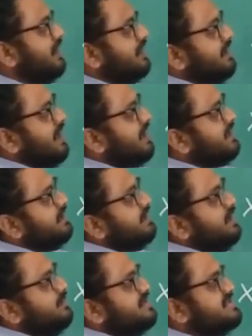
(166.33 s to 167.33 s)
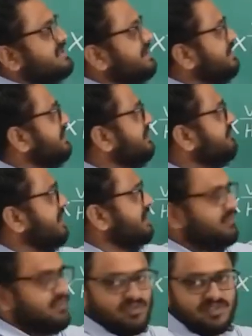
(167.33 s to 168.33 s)
and angle can be seen in
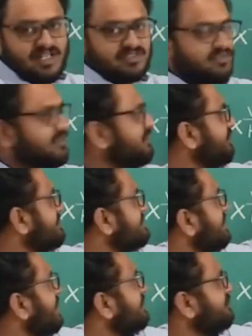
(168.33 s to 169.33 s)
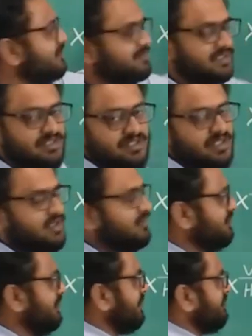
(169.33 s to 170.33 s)
front view. That's why we will start from the
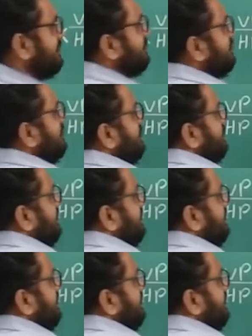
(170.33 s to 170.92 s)
front view.